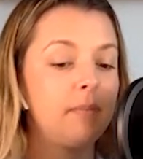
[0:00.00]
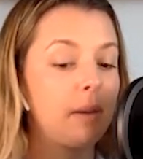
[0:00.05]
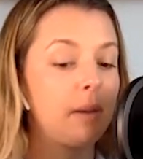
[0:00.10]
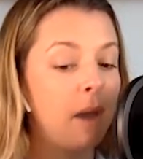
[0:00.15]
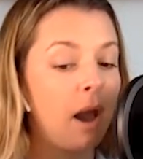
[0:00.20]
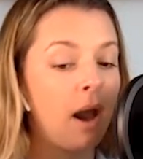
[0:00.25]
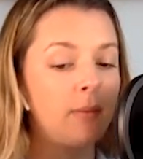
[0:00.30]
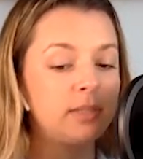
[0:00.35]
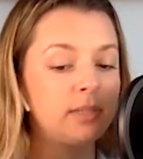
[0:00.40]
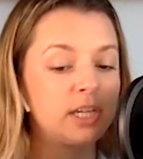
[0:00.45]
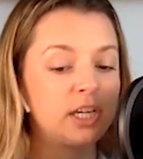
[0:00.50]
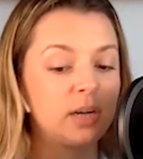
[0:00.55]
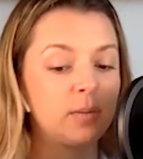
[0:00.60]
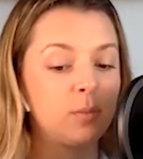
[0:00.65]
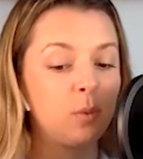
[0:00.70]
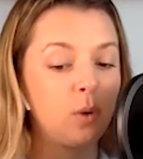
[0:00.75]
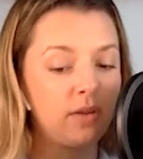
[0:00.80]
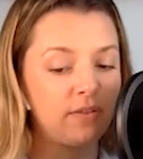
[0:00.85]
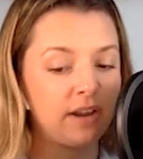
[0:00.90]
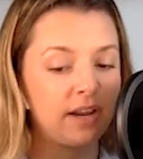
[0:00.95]
My mom, to
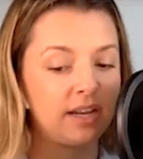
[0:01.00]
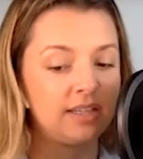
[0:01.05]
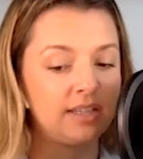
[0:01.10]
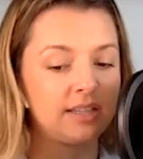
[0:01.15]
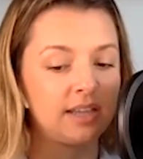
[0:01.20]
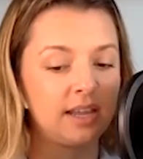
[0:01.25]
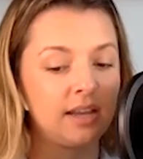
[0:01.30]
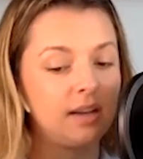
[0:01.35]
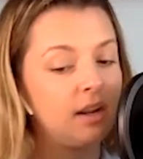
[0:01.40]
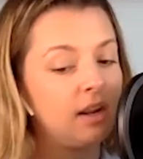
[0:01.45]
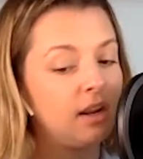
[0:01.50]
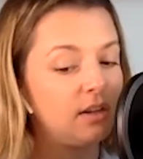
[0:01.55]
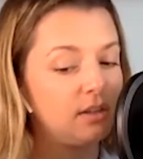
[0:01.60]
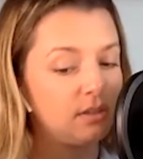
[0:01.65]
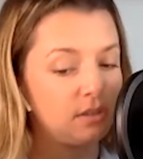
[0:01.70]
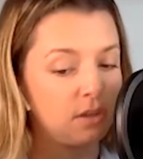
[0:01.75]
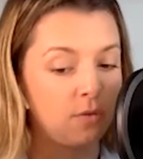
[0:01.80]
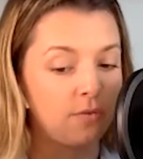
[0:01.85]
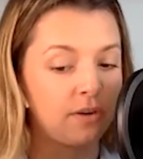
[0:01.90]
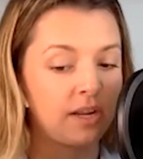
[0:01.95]
her boyfriend, said,
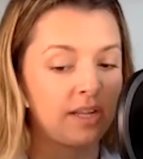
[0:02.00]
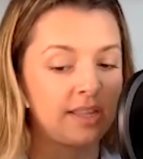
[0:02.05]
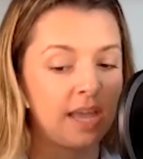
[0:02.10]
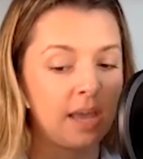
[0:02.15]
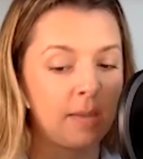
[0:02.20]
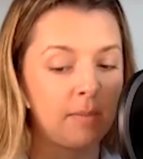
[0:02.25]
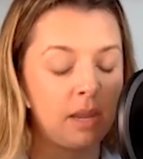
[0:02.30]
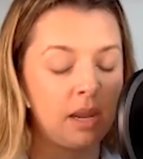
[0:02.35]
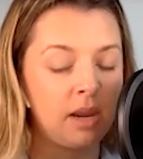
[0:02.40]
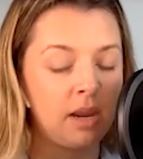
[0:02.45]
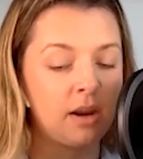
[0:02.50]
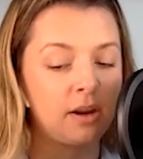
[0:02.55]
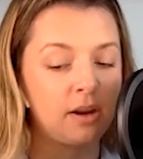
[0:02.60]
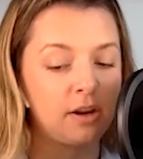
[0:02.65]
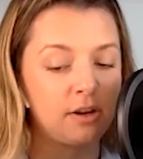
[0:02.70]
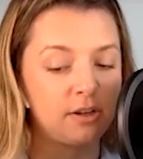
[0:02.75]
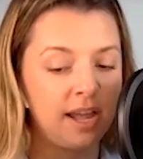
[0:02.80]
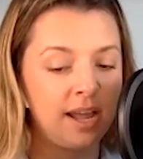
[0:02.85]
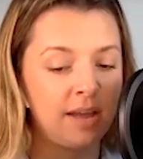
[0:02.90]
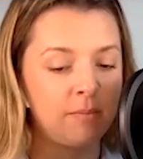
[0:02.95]
Don't forget that
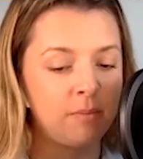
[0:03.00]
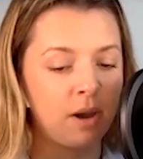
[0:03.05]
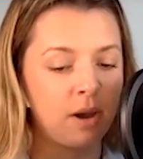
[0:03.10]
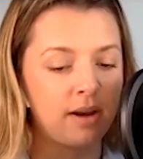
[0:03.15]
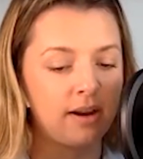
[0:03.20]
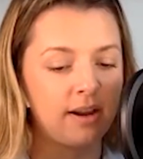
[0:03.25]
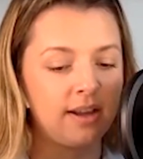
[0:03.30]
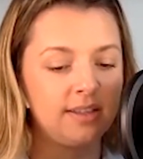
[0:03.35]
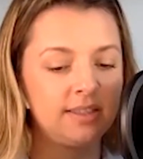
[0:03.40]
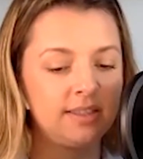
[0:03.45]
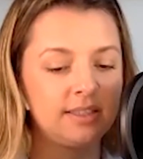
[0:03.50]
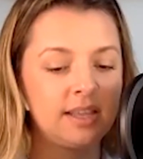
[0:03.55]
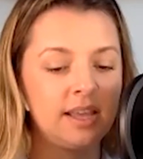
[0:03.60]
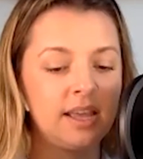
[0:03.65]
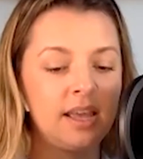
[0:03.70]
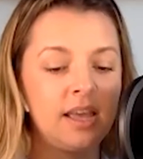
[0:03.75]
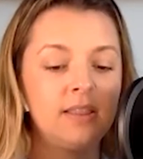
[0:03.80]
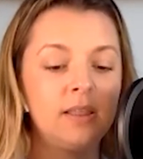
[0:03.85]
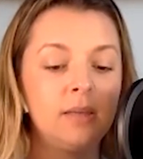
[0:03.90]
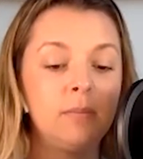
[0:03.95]
mirror your dad bought us.
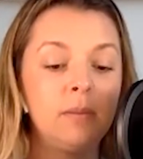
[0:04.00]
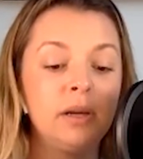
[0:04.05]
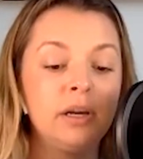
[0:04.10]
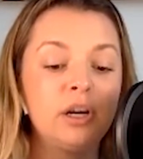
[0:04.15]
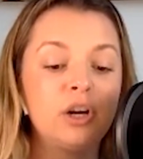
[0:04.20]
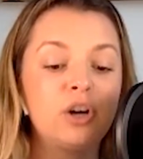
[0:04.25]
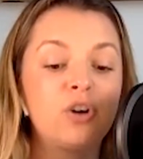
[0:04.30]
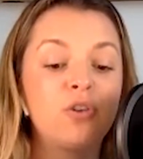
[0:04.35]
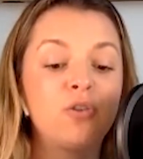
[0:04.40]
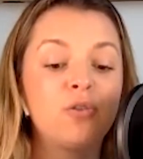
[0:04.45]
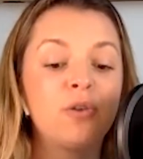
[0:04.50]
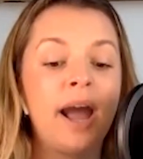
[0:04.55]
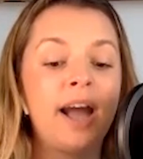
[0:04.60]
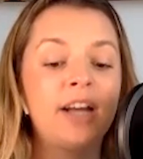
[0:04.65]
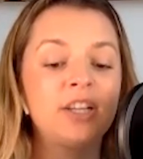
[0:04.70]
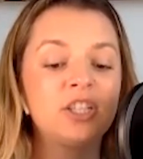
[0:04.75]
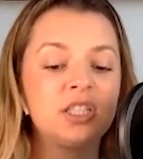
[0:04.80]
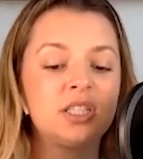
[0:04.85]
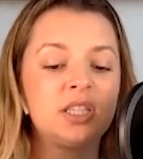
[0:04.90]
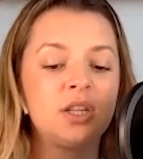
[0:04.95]
The mirror
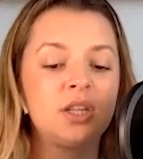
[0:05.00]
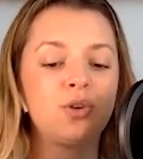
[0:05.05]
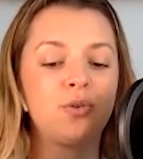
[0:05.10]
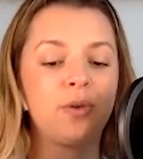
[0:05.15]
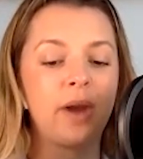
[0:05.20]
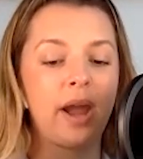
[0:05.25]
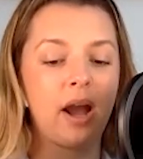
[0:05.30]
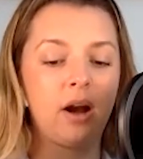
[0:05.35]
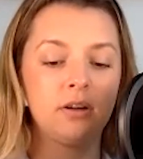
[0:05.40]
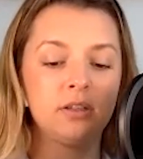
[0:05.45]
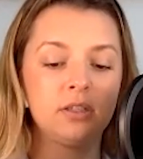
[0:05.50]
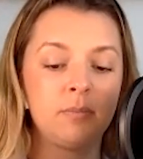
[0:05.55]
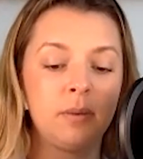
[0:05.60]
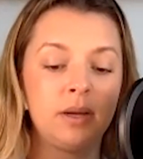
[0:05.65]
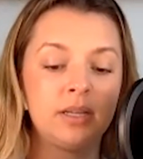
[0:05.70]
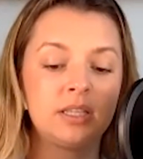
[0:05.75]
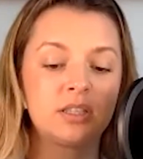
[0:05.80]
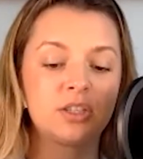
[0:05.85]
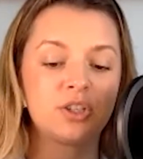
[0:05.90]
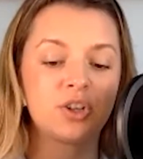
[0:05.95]
crashes to the ground.
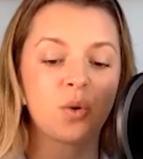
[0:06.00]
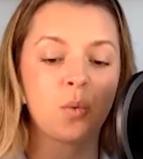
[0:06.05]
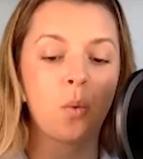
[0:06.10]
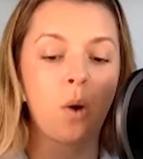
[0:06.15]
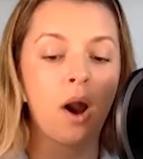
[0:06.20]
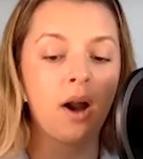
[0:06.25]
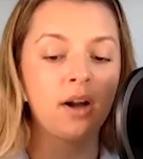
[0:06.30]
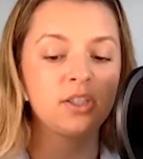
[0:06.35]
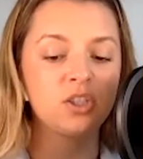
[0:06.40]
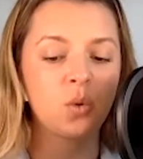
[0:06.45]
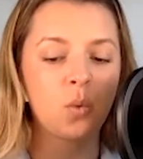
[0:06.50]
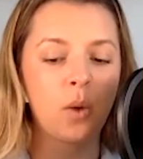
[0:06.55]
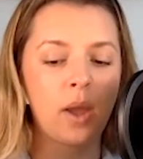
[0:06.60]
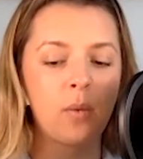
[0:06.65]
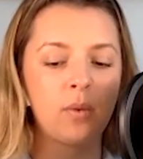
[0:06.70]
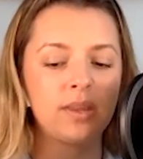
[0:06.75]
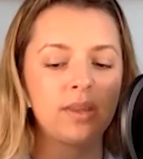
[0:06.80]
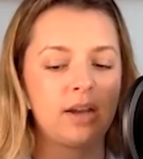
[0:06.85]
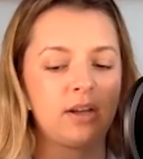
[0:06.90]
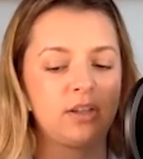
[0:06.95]
My sister walked
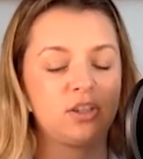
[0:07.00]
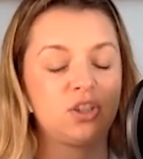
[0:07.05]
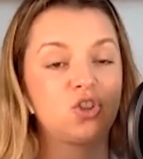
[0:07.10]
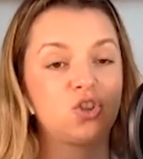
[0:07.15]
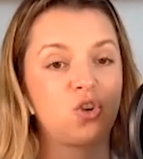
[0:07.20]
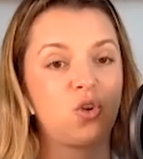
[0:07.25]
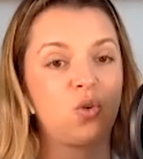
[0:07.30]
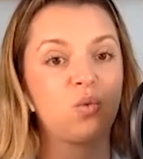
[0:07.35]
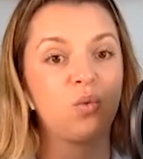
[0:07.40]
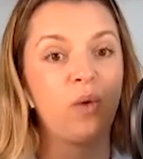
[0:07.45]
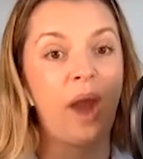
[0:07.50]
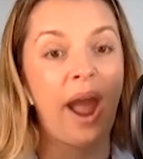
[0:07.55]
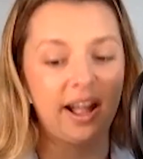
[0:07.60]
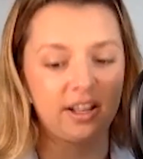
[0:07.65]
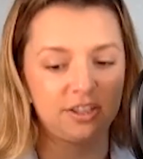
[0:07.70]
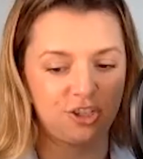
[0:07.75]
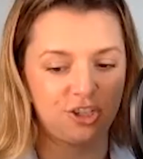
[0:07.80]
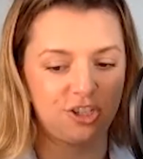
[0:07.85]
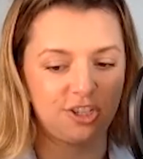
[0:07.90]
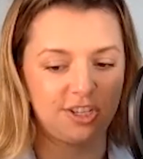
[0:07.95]
away without a
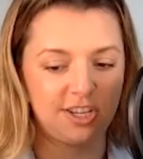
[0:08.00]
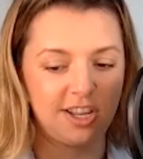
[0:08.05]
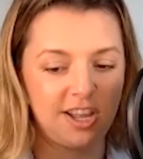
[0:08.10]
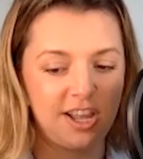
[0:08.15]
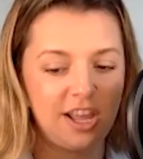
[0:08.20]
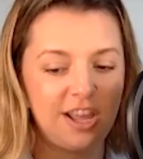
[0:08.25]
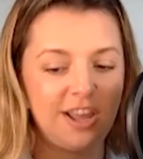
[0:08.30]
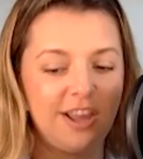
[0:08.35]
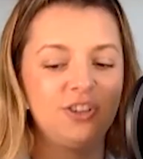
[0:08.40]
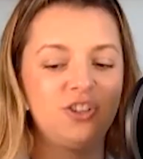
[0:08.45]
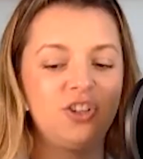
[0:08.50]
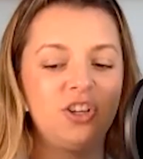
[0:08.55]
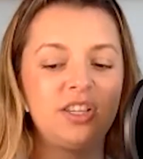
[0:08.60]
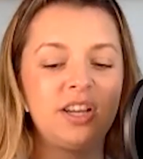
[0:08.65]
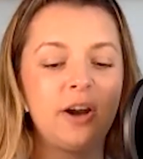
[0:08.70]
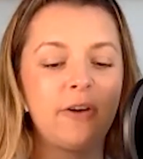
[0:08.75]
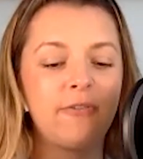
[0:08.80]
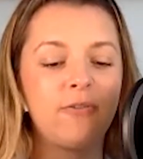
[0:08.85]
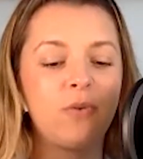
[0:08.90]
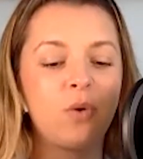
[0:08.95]
scratch. She
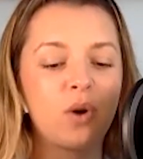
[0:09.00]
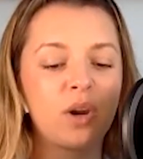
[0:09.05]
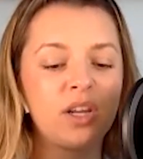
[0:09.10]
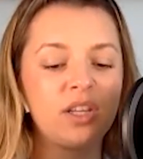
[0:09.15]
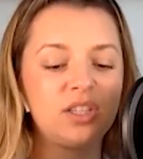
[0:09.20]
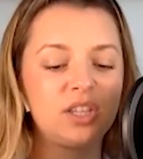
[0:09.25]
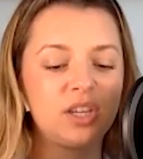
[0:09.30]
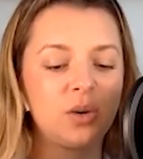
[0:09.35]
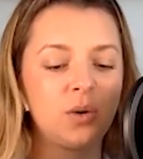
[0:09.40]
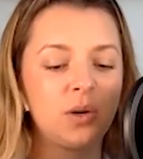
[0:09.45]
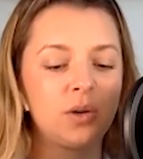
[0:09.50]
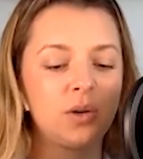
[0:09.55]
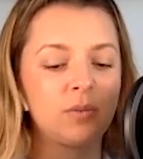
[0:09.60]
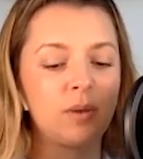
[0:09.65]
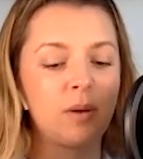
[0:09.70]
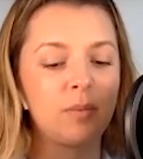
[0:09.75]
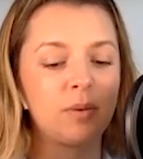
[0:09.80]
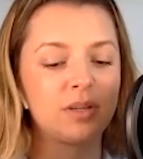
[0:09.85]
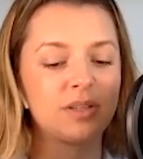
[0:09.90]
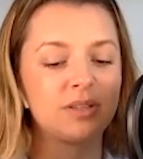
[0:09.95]
is now 42 and
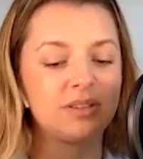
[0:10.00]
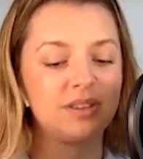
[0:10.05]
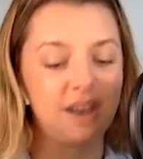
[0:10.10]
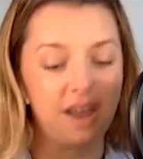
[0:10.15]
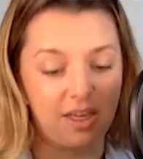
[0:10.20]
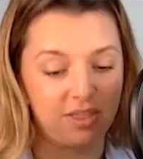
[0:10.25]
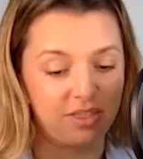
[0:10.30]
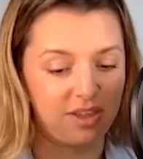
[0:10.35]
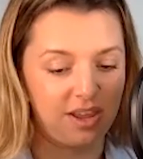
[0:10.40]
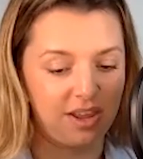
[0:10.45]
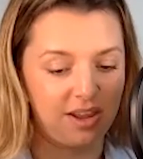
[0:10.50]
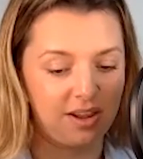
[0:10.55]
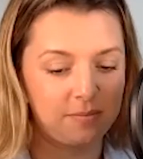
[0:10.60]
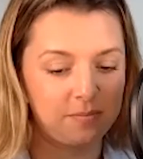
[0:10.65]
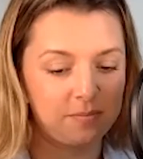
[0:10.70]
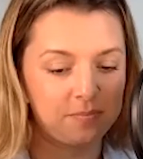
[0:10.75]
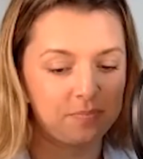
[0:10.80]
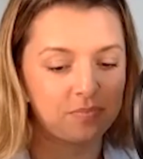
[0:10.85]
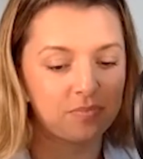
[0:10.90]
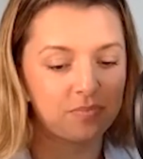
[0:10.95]
remembers nothing.